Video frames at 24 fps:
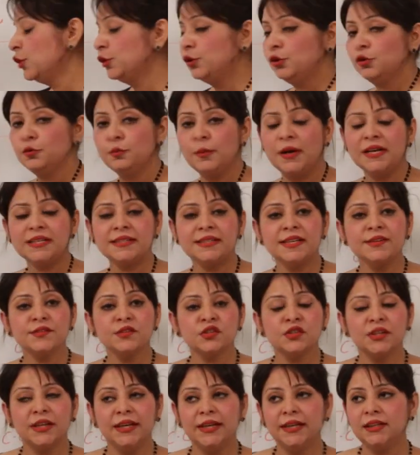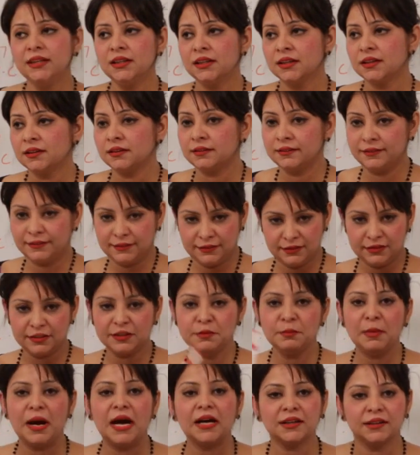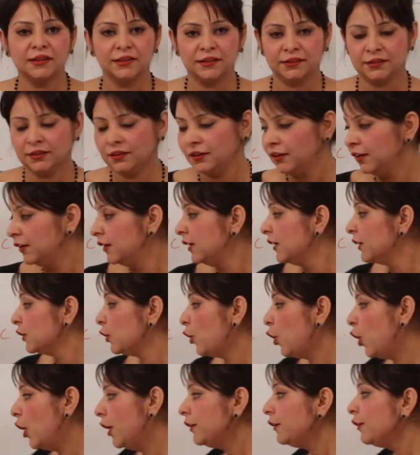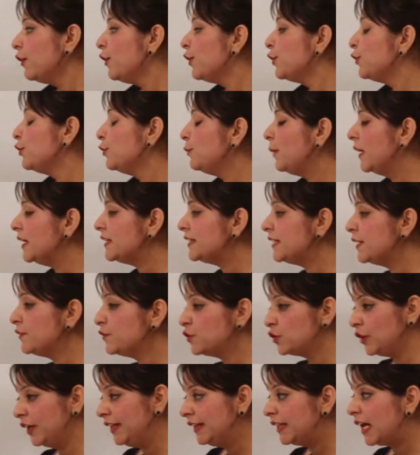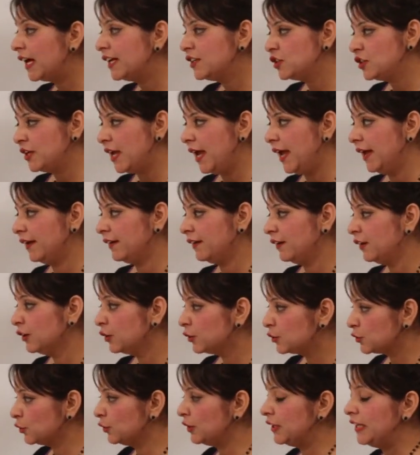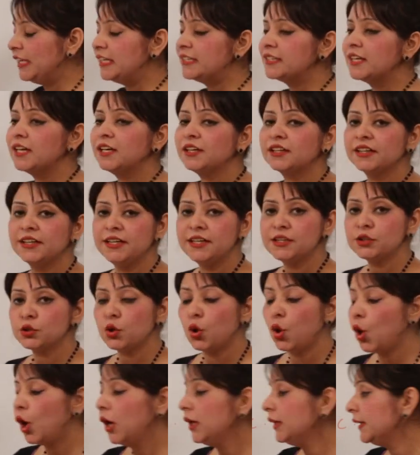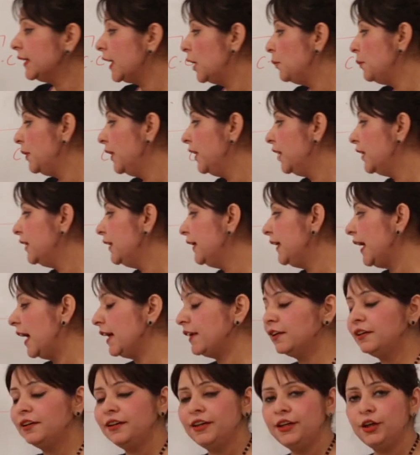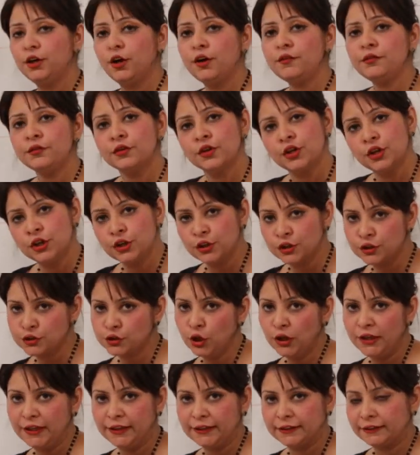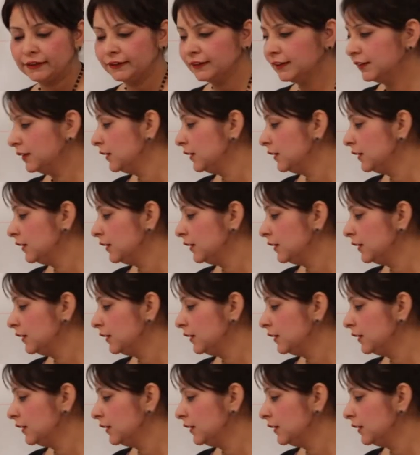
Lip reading: You must have seen the marker. Or you must have seen a chair. So these all come under the category of solid.